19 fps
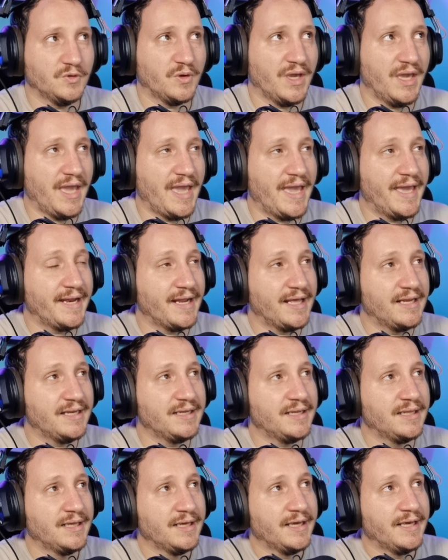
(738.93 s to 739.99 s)
Okay,
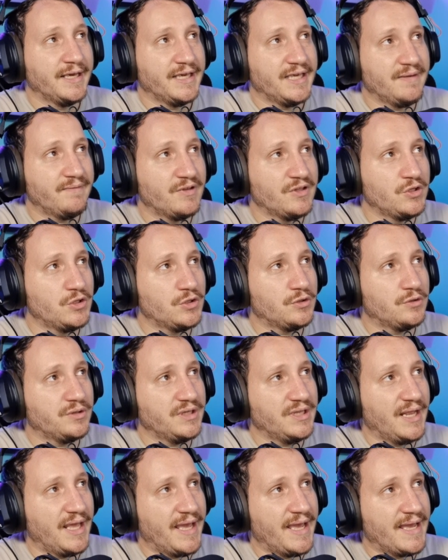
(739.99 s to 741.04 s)
and even though
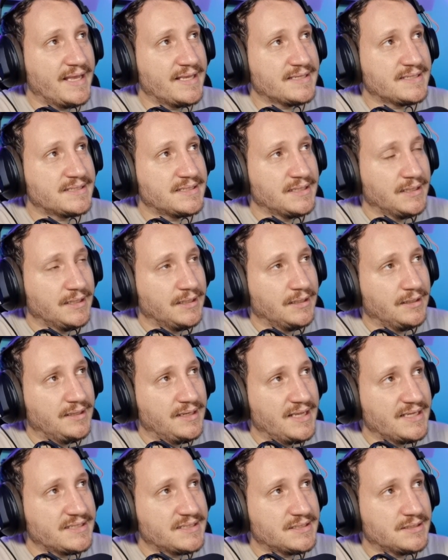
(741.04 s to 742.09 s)
it has
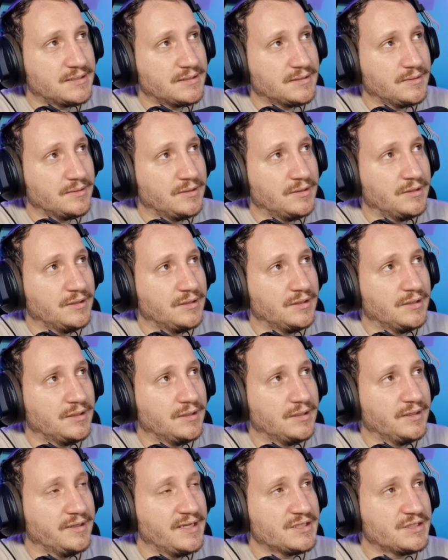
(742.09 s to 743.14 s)
less
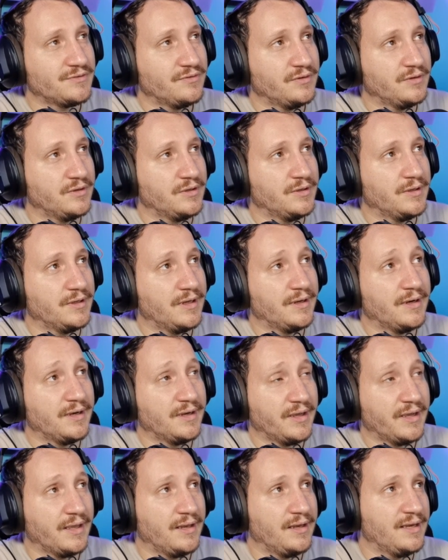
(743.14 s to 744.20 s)
of
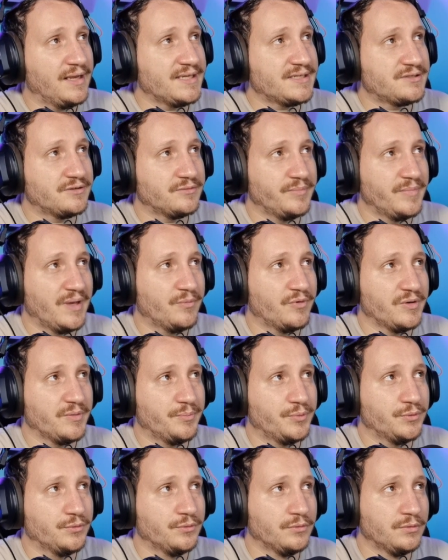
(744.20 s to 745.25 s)
like a lesser memory
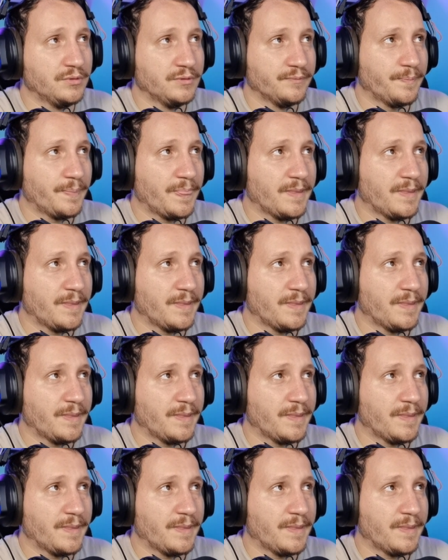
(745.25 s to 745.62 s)
pool,